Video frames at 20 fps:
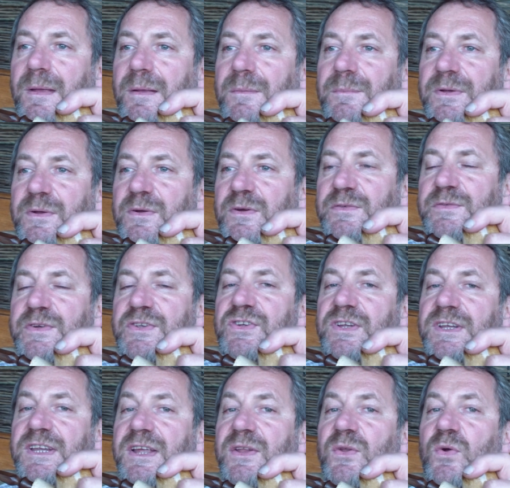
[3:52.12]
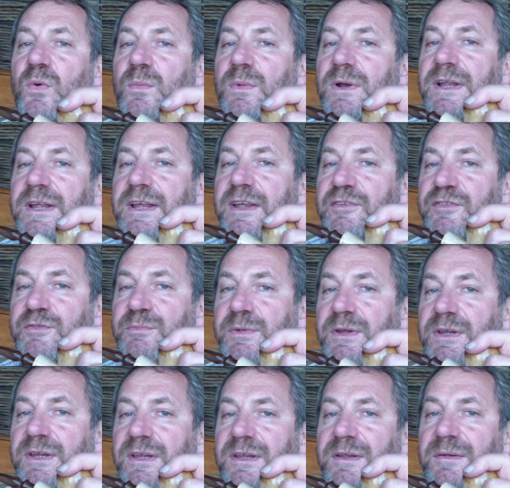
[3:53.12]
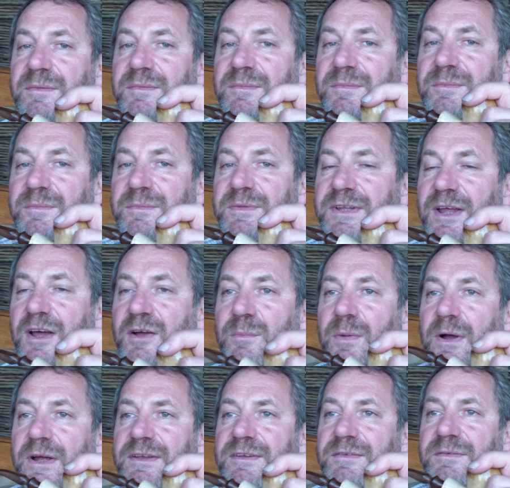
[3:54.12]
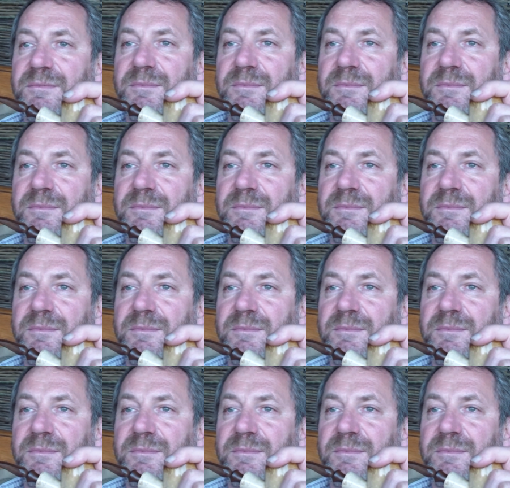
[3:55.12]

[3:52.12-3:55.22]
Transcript: because Virginia normally gives me tongue bite.